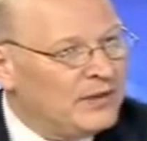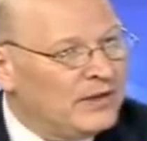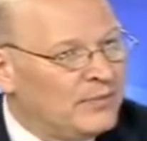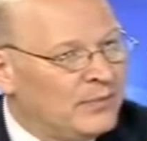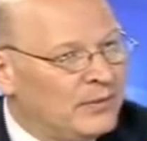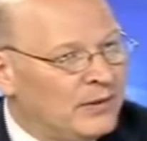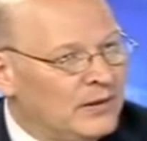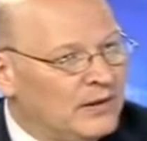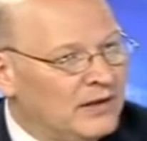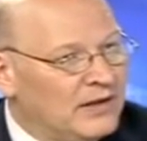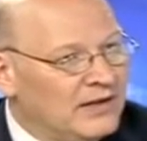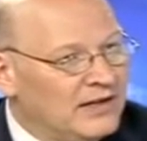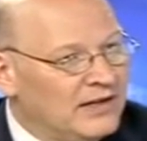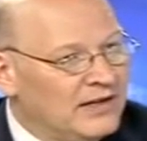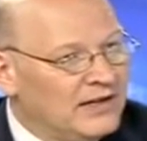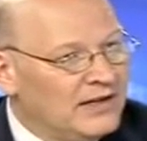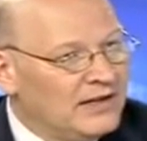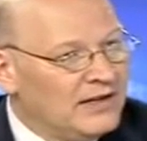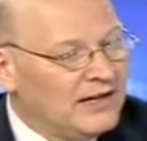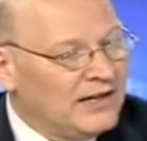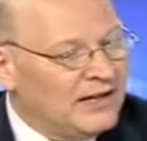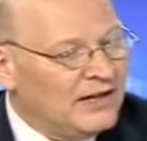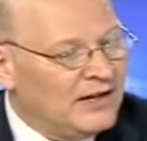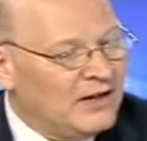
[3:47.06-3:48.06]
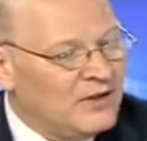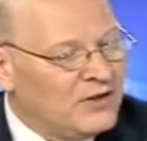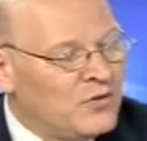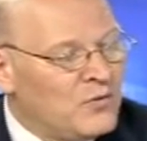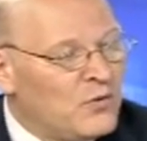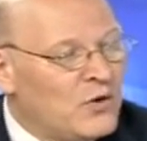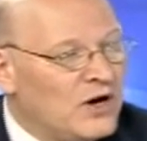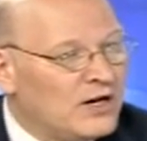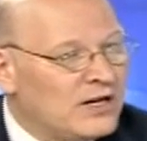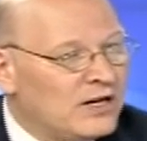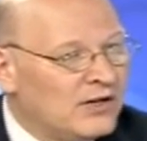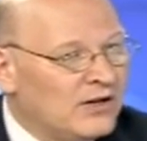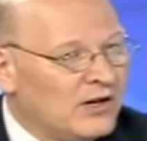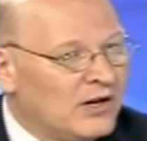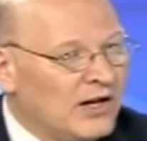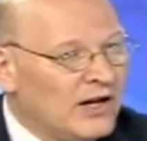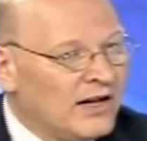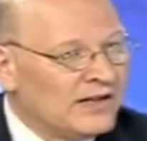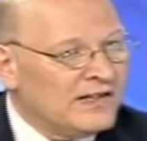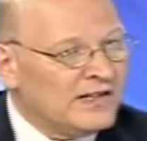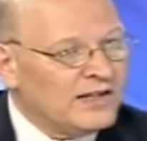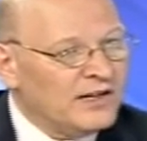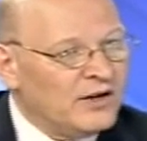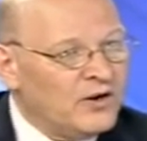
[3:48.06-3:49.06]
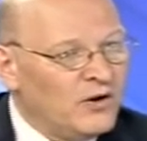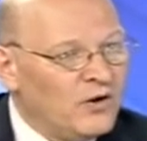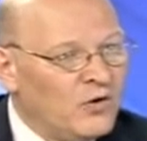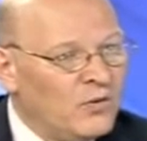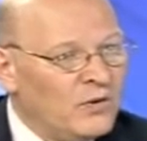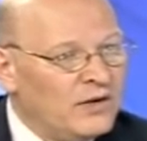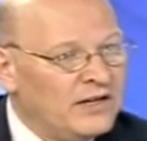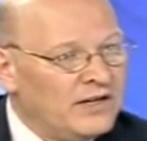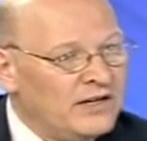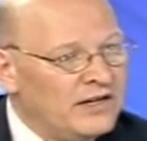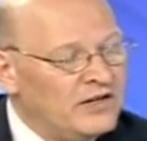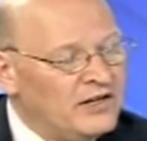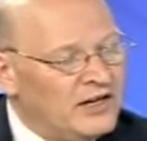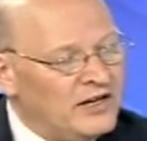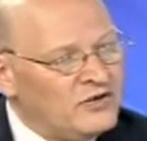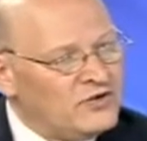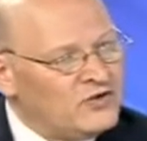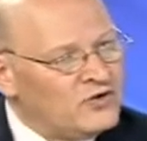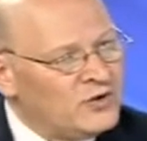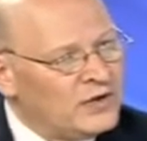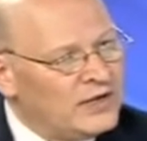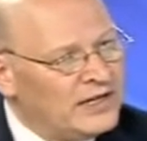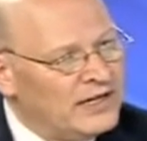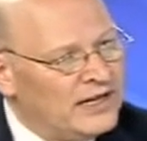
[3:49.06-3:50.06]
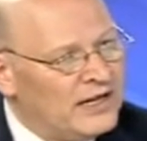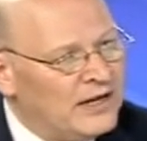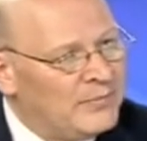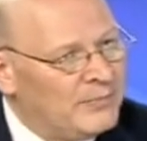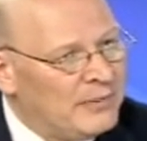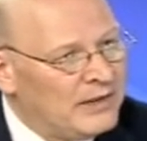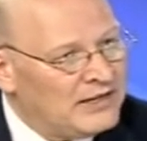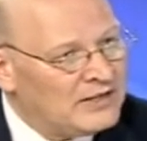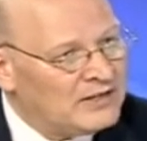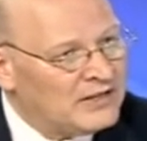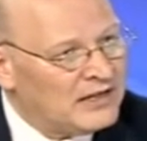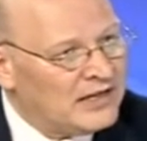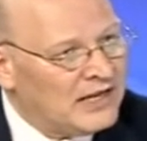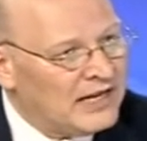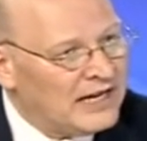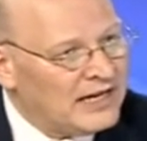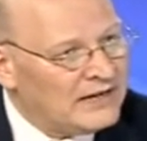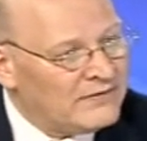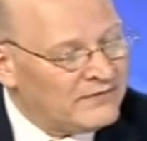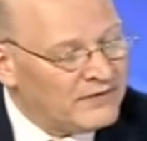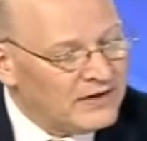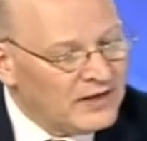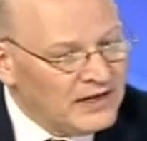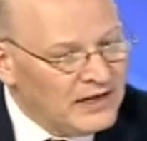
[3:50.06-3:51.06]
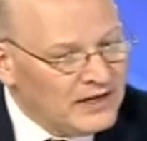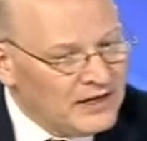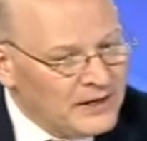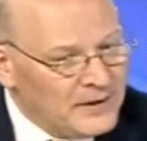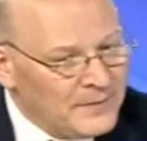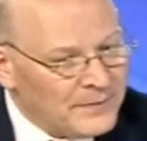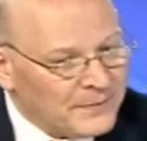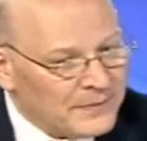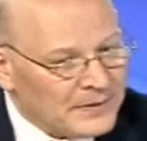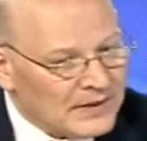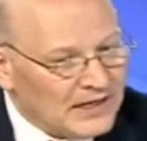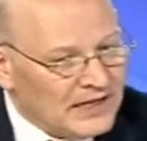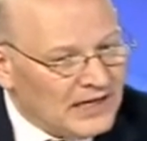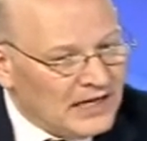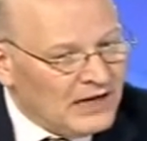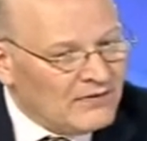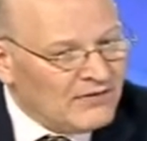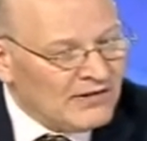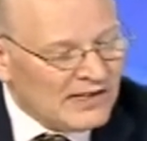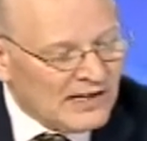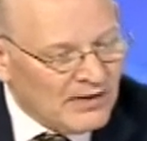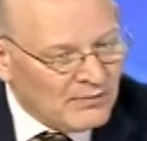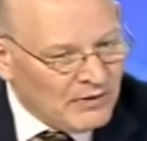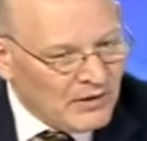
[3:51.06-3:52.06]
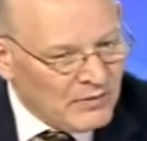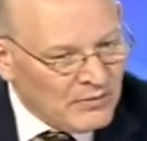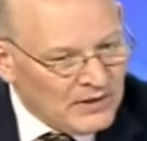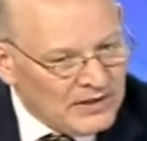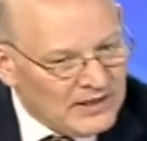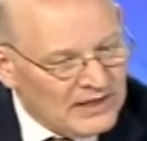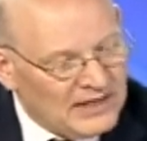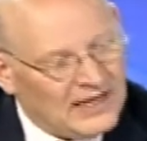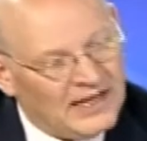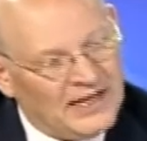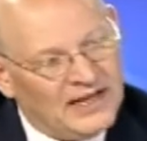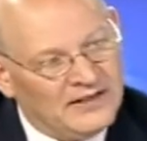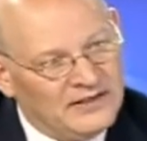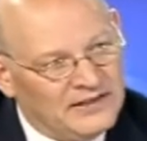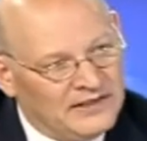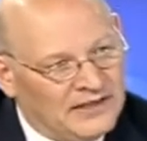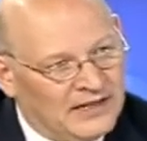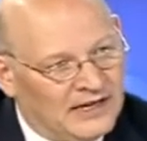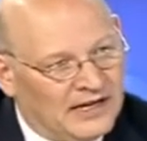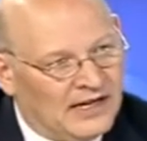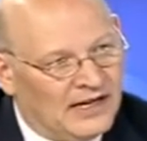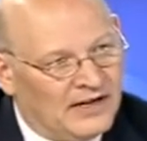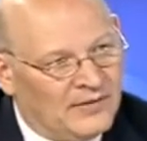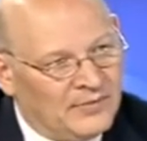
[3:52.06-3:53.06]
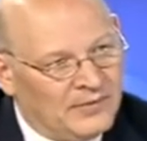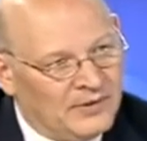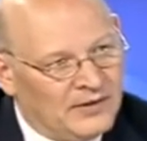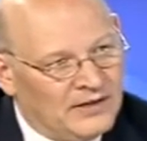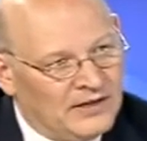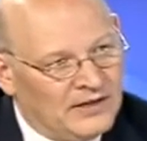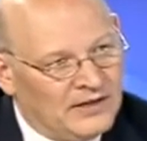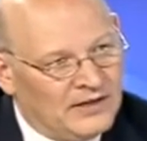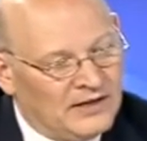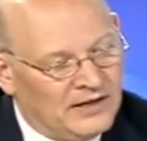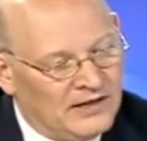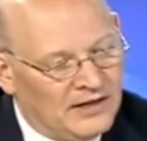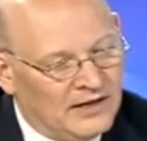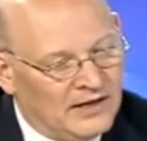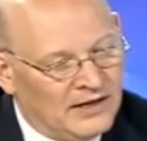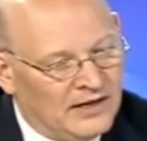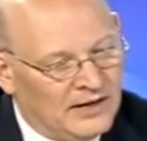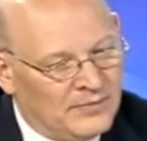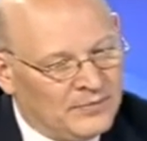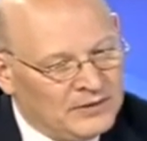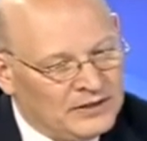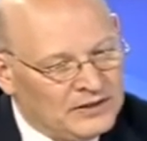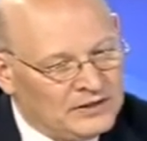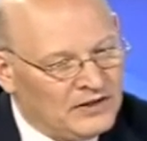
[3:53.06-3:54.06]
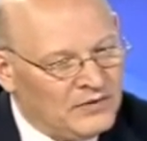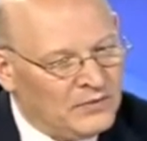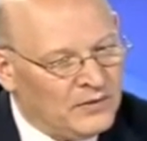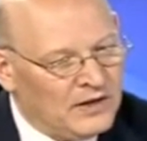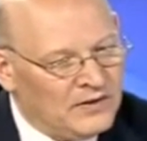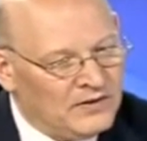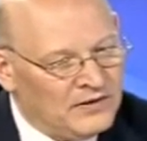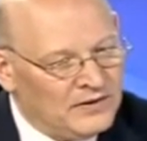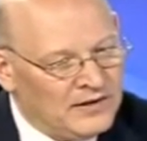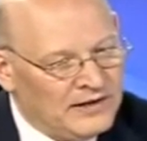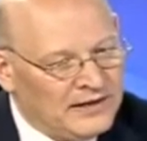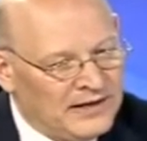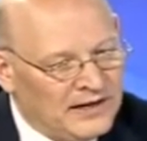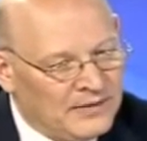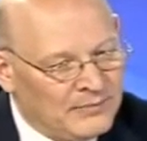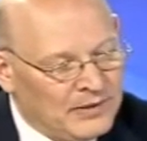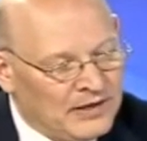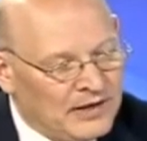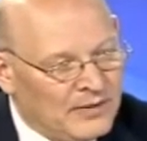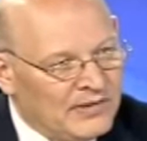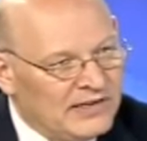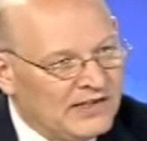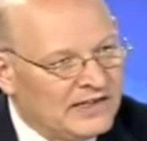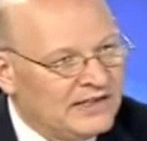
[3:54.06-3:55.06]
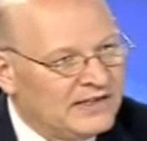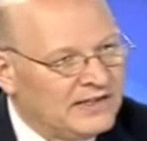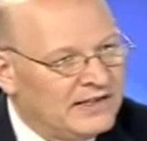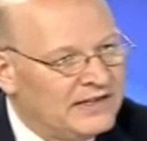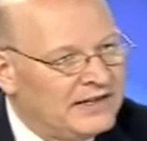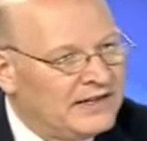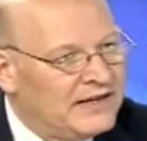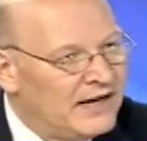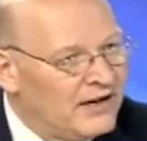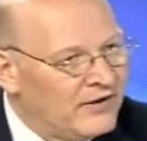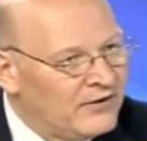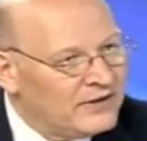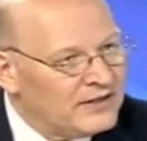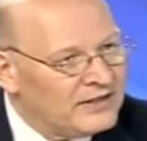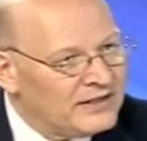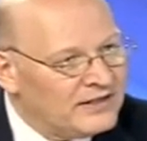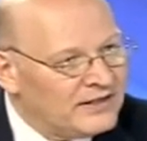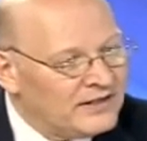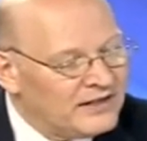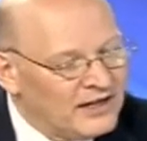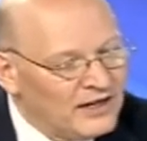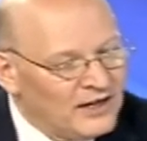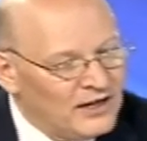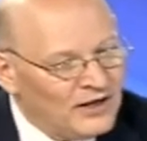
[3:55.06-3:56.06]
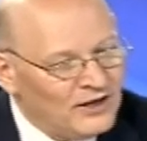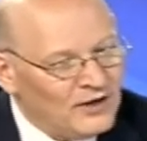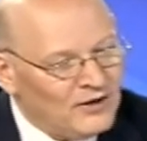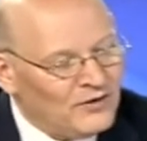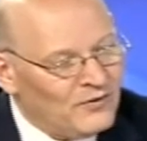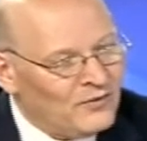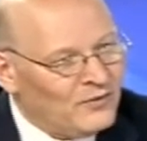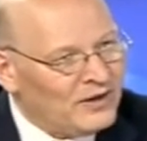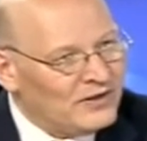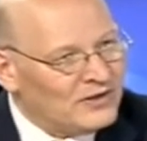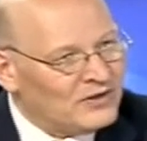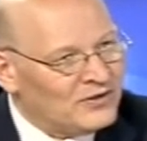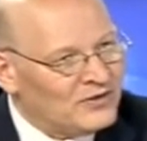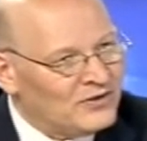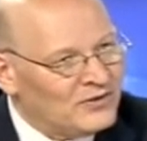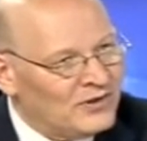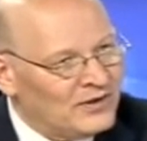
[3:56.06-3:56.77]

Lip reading: of people, the working class as a whole would enjoy a better life. If someone with a handicap, particularly one that they have perhaps inherited, went